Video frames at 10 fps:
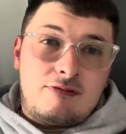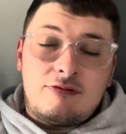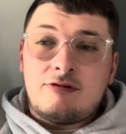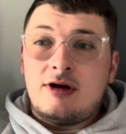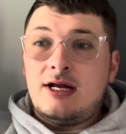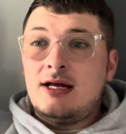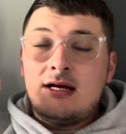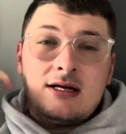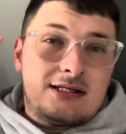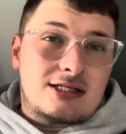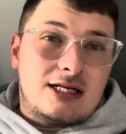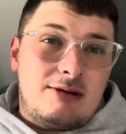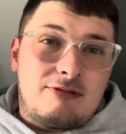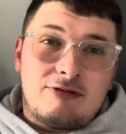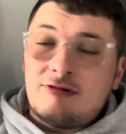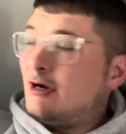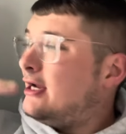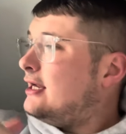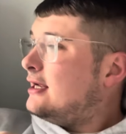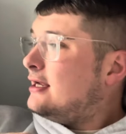for free, sleep for
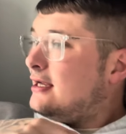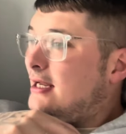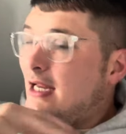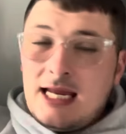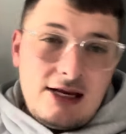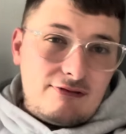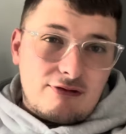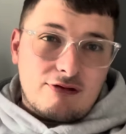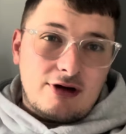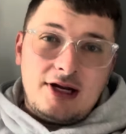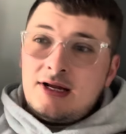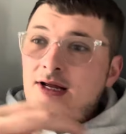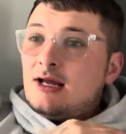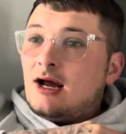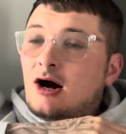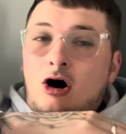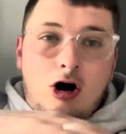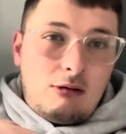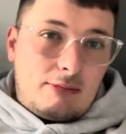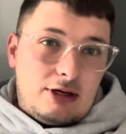free, eat for free,
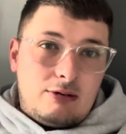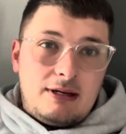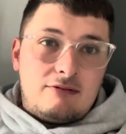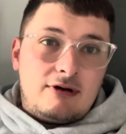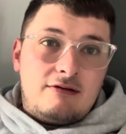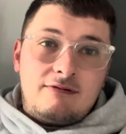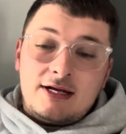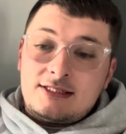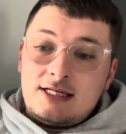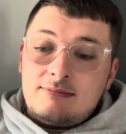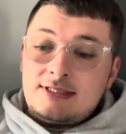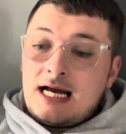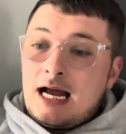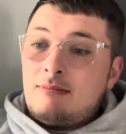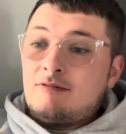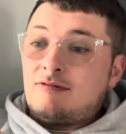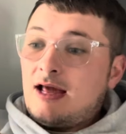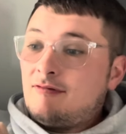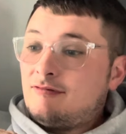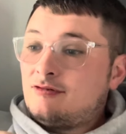all the money would be reinvested. In the time I've
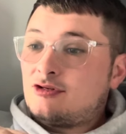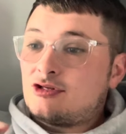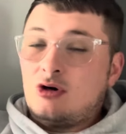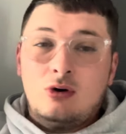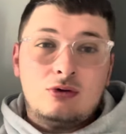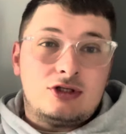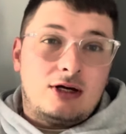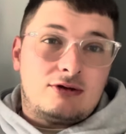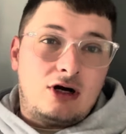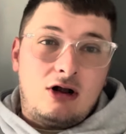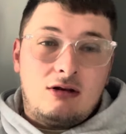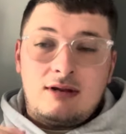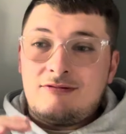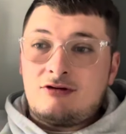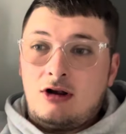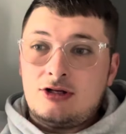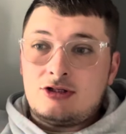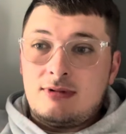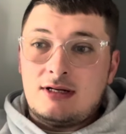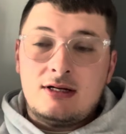left school to go to college, left college,
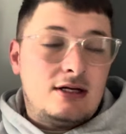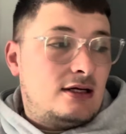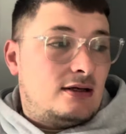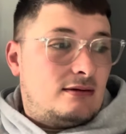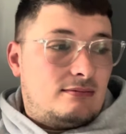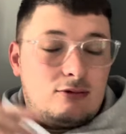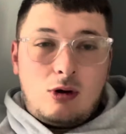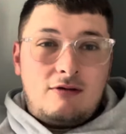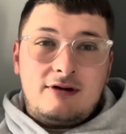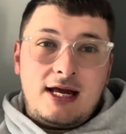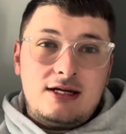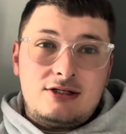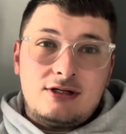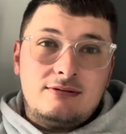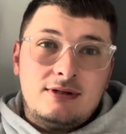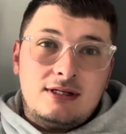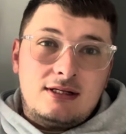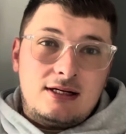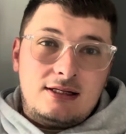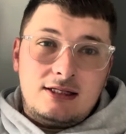done my qualification,
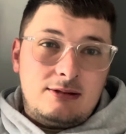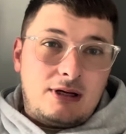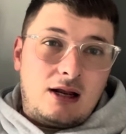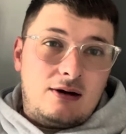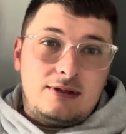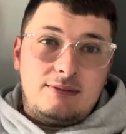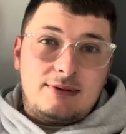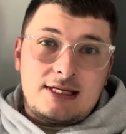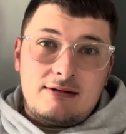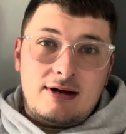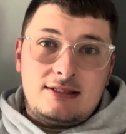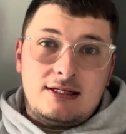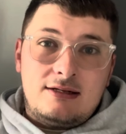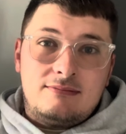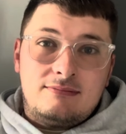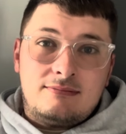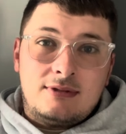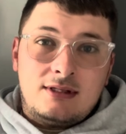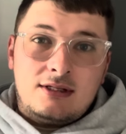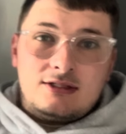you'd be loaded by the time you're 18.
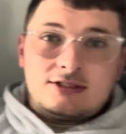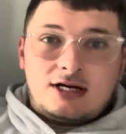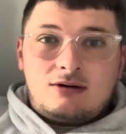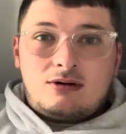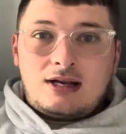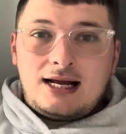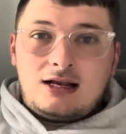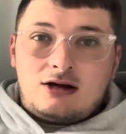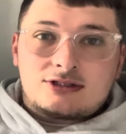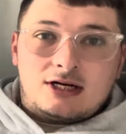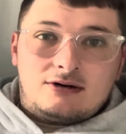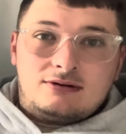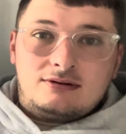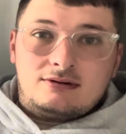So, like Lotso,